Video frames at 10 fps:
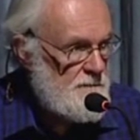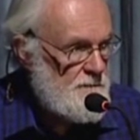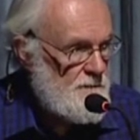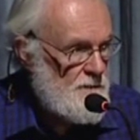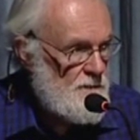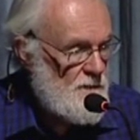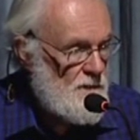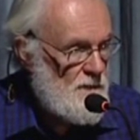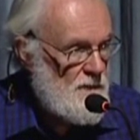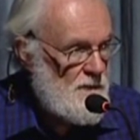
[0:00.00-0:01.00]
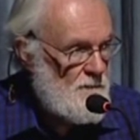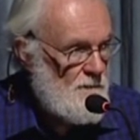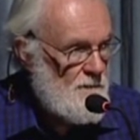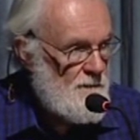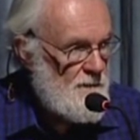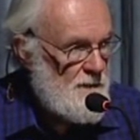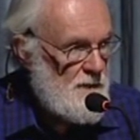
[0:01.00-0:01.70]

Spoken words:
No one is speaking in this clip.